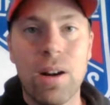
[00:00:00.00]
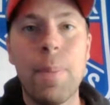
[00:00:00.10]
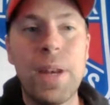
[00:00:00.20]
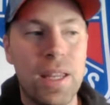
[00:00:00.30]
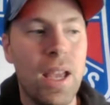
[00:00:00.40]
I
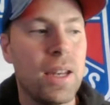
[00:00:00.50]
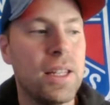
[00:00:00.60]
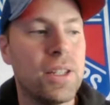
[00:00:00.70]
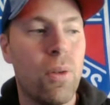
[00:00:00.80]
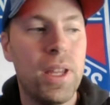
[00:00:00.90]
mean, again,
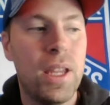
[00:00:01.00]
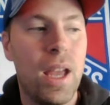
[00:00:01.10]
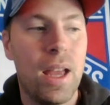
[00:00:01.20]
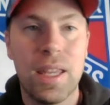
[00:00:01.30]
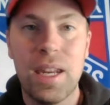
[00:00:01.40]
he's only
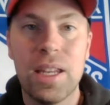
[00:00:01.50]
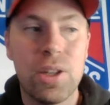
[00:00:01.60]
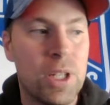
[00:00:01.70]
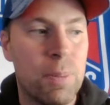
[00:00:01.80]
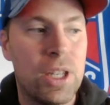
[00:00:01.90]
getting
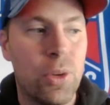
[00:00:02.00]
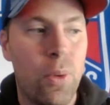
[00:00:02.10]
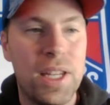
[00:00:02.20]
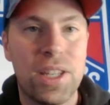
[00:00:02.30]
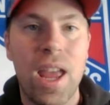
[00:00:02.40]
into his
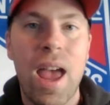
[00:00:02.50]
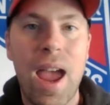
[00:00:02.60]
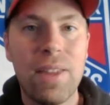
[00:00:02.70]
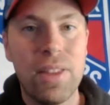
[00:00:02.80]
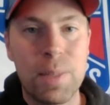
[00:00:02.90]
mid-20s
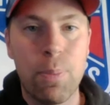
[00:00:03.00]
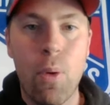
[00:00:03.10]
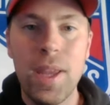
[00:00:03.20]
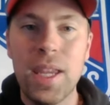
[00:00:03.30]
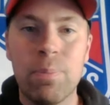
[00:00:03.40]
at this
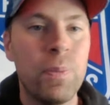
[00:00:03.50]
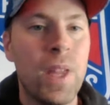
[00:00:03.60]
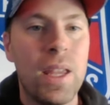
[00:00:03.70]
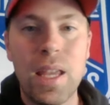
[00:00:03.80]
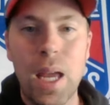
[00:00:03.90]
point, and
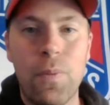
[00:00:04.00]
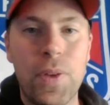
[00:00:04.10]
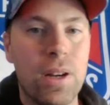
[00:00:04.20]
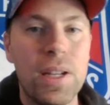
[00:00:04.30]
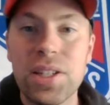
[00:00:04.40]
you got to
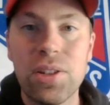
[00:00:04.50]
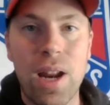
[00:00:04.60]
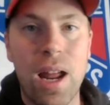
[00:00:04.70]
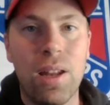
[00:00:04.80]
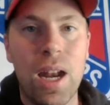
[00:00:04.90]
figure he's still
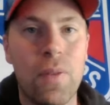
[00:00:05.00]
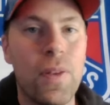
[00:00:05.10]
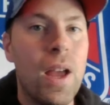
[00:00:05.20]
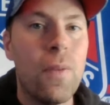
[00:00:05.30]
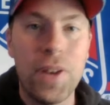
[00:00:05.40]
got a lot of
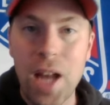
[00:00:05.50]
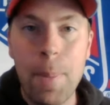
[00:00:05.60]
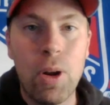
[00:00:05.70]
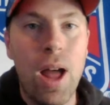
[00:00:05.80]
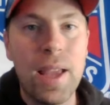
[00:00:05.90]

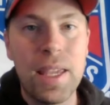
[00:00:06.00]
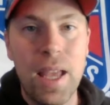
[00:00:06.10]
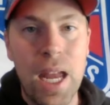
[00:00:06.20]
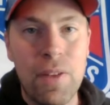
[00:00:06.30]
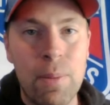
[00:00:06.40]
phenomenal hockey
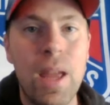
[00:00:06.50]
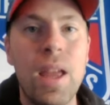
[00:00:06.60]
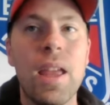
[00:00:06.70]
ahead of him.